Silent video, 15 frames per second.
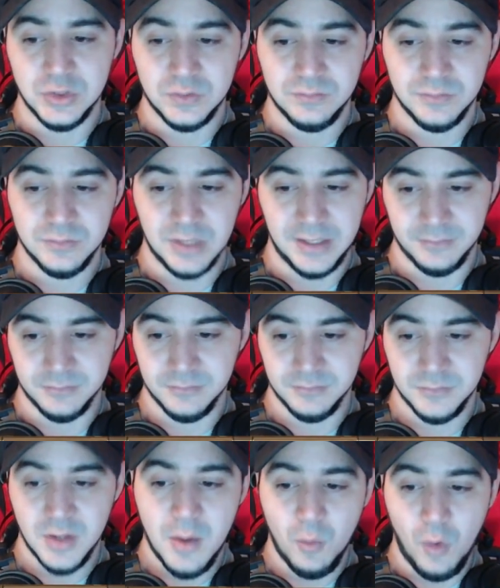You like
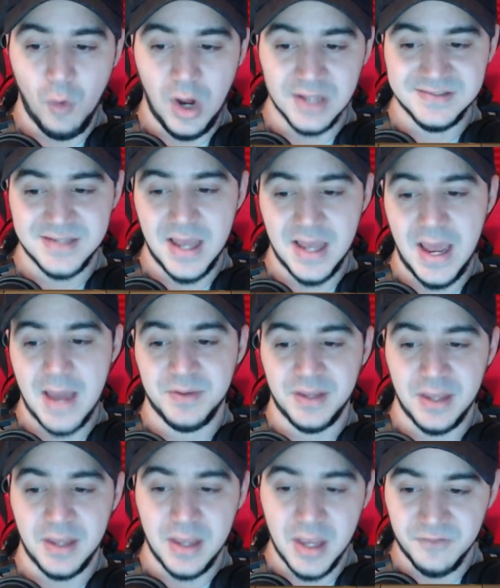WhatsApp,
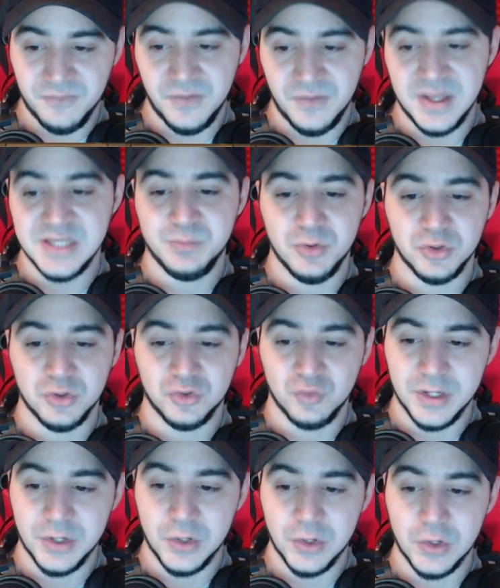Kick, Facebook,
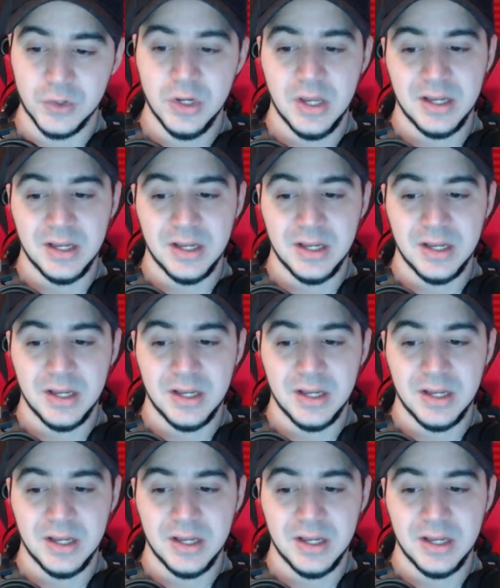Twitter,